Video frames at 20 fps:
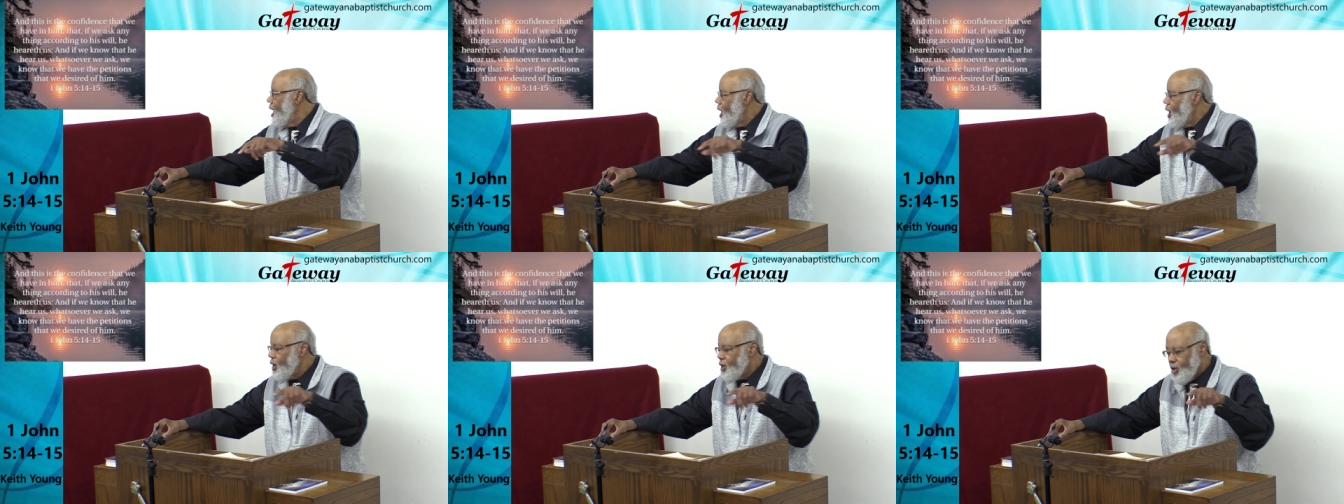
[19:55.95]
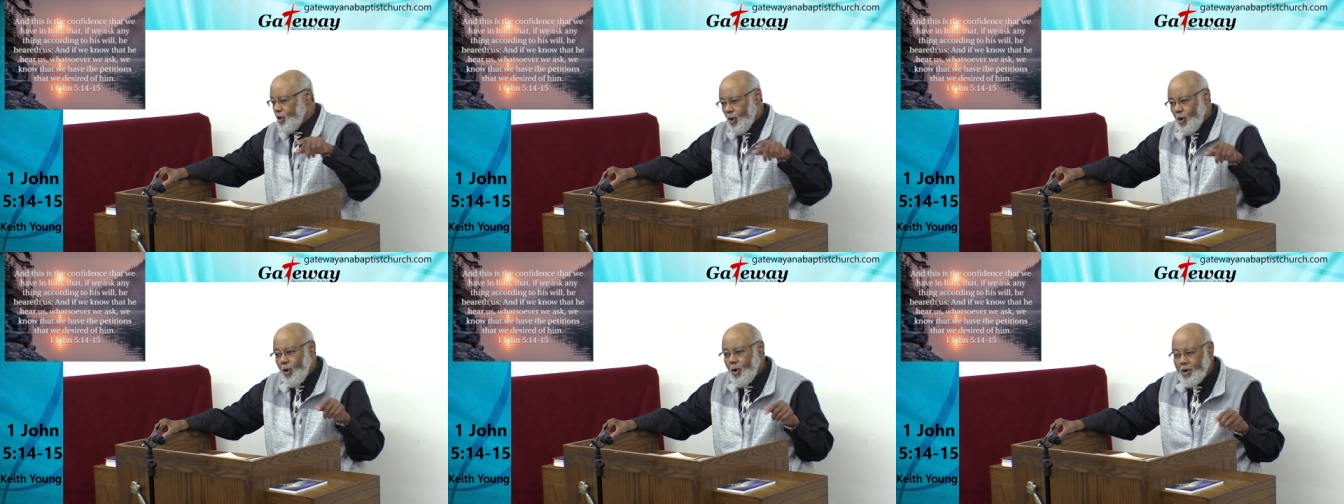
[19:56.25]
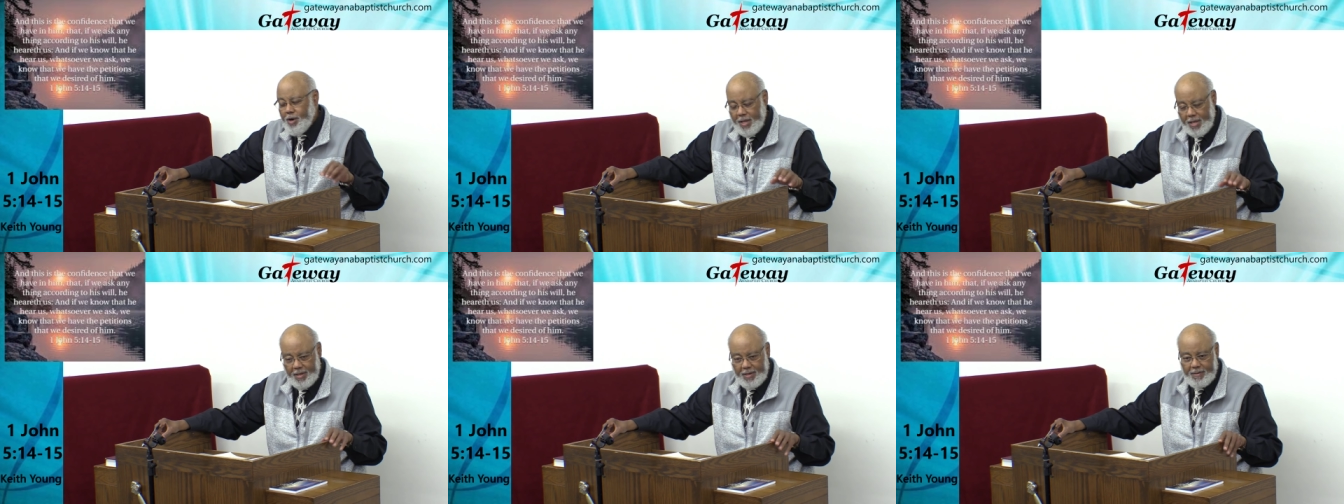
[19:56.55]

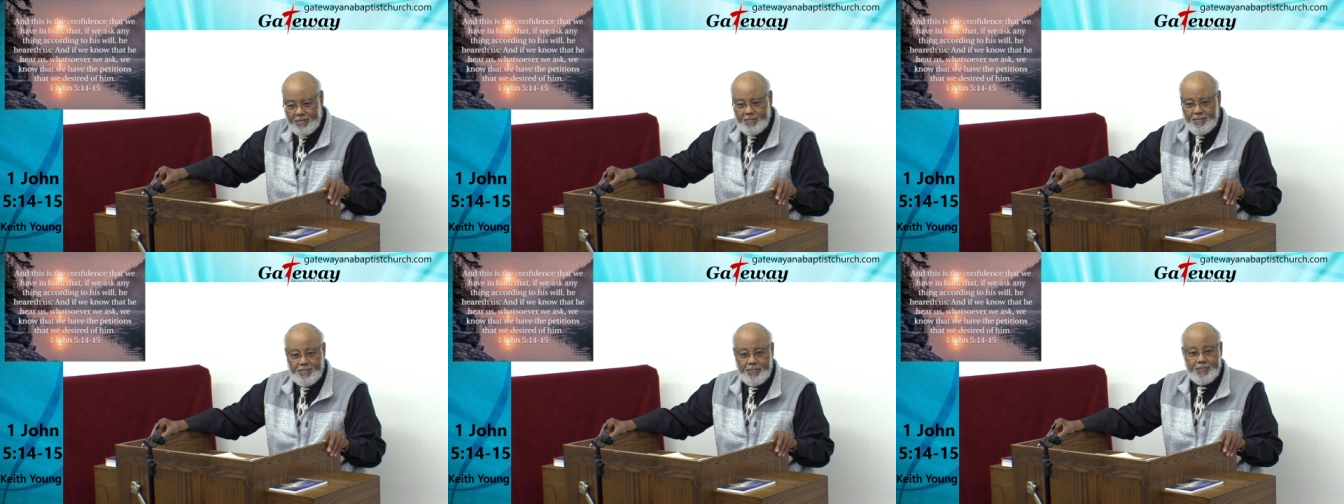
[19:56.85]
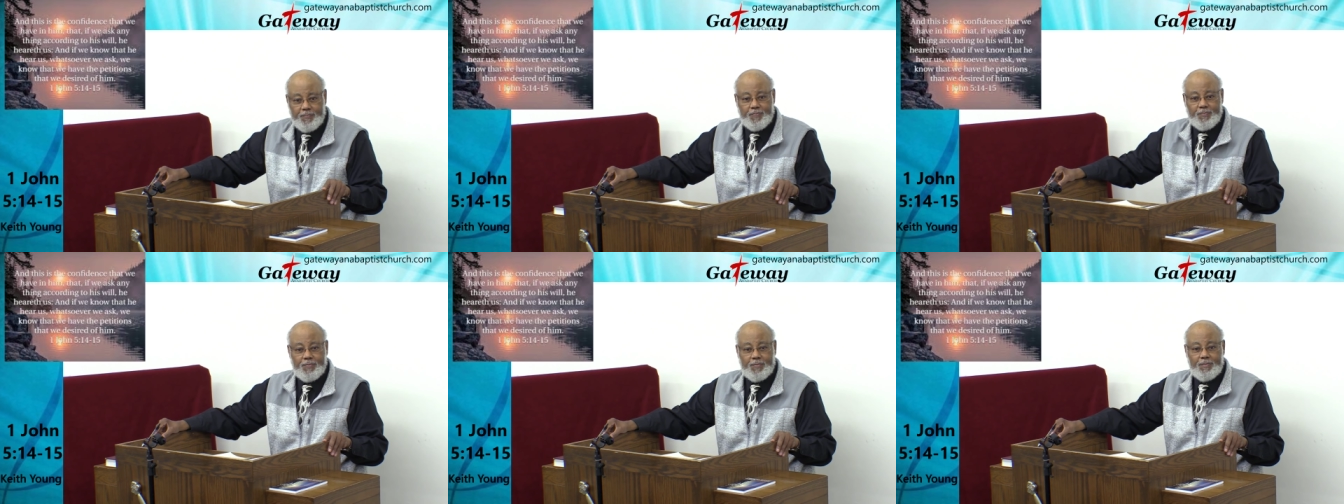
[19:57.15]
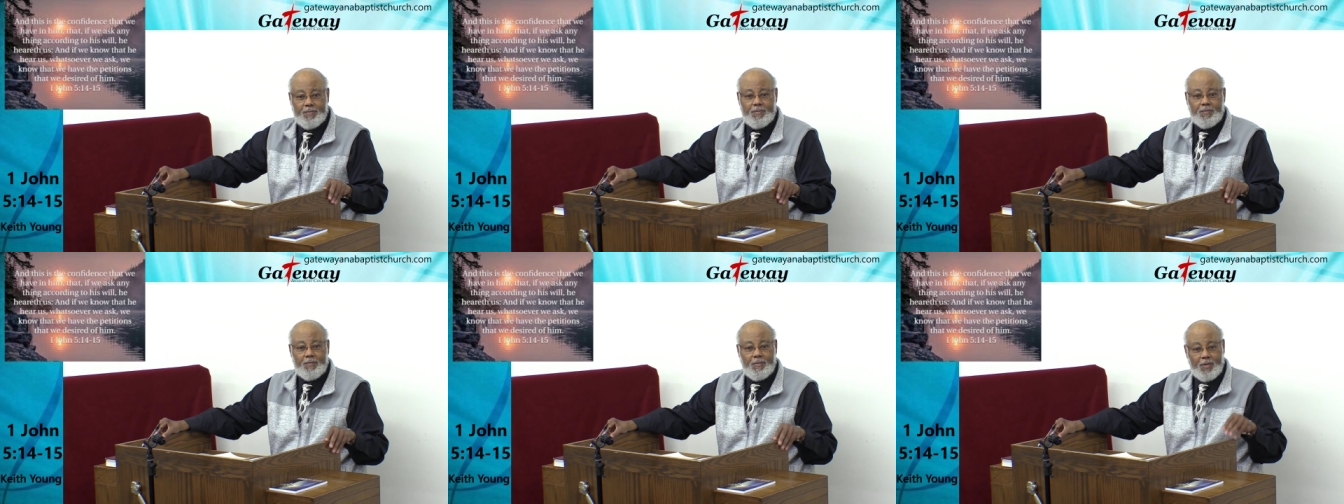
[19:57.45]
according
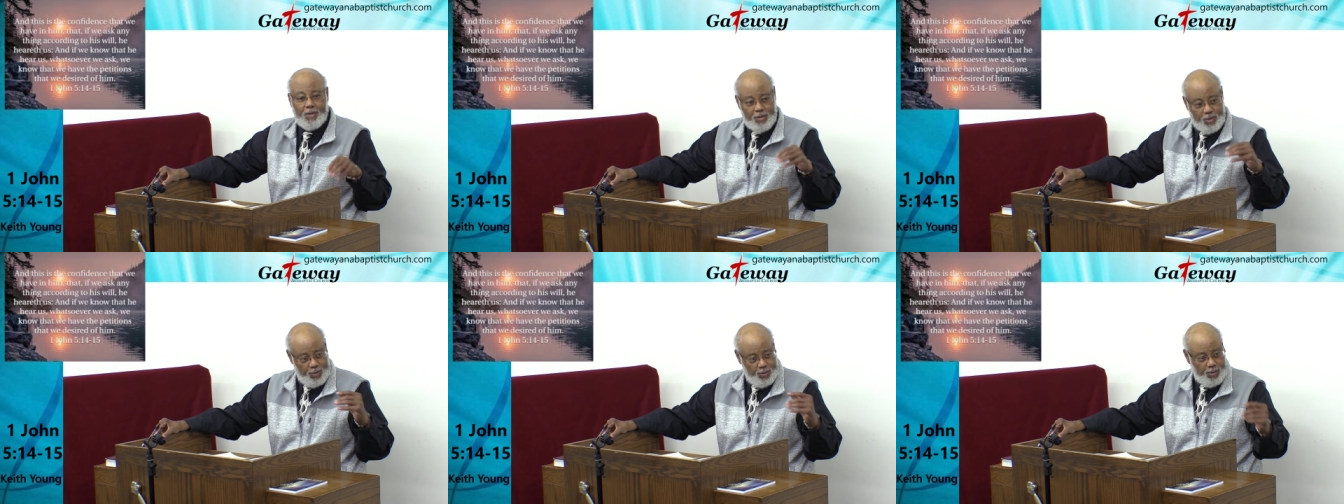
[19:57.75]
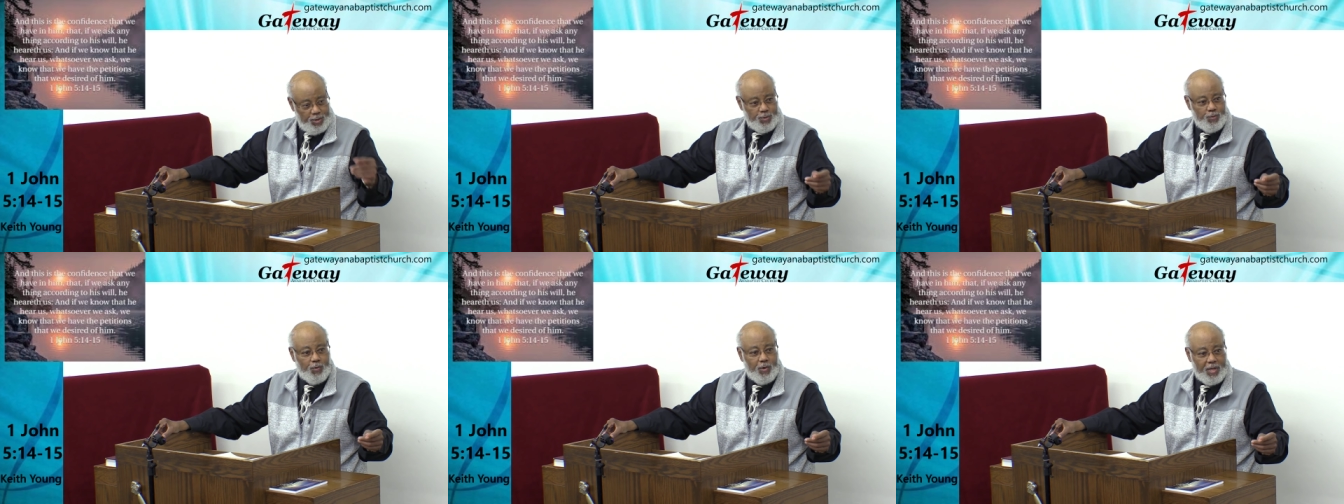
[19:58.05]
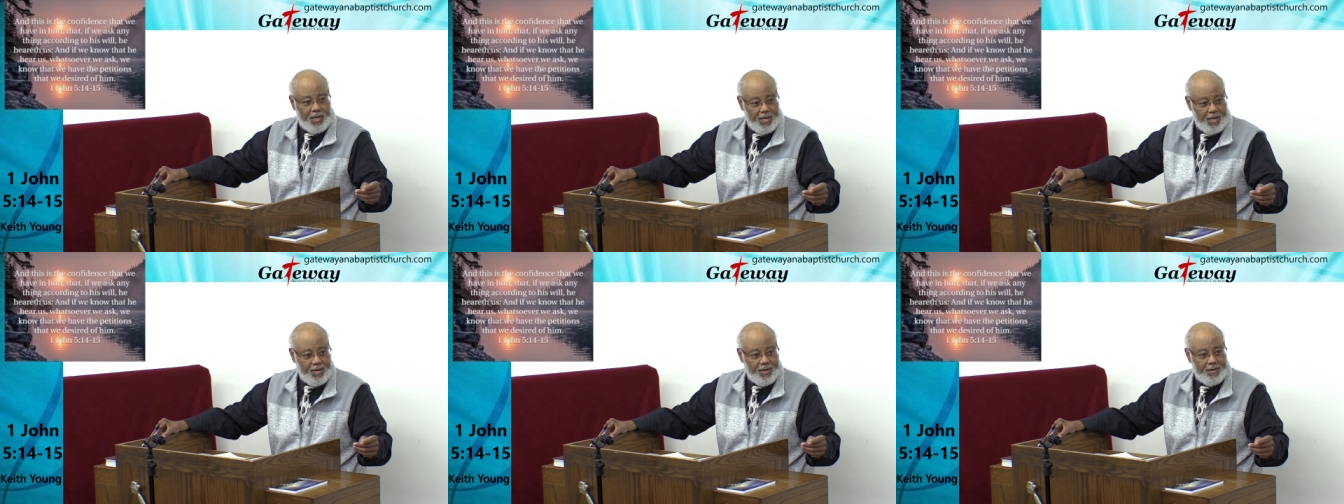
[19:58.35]
to his
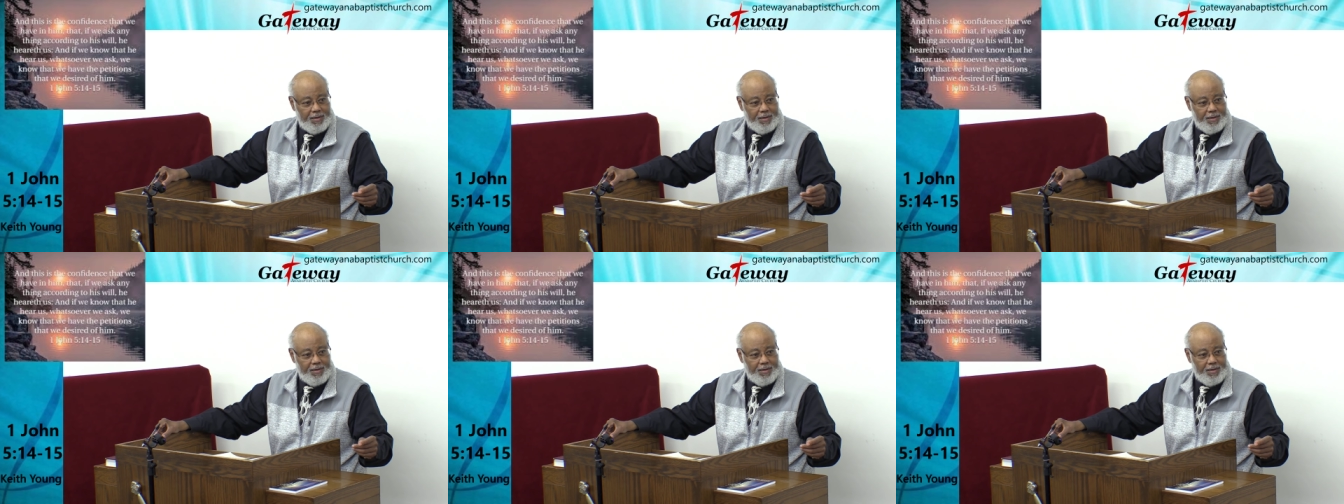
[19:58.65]
will.